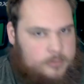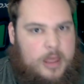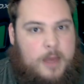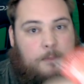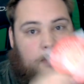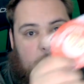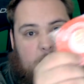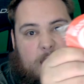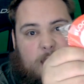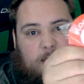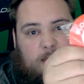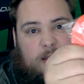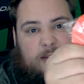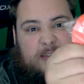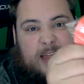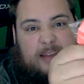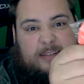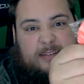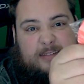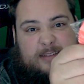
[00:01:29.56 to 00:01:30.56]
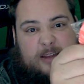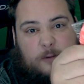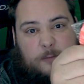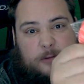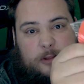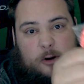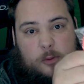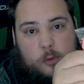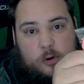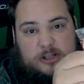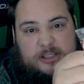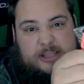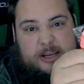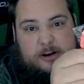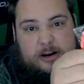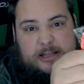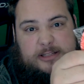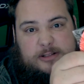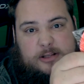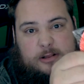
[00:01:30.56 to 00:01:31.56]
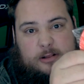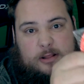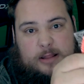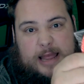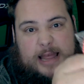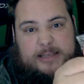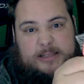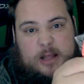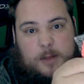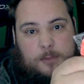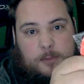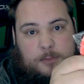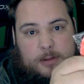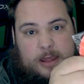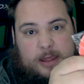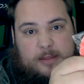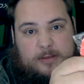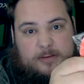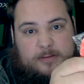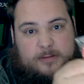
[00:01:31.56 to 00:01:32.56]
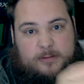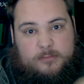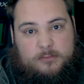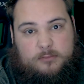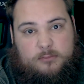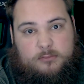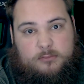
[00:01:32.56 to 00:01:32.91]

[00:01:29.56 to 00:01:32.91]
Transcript: A pin that takes itself a little more seriously than the last couple pins.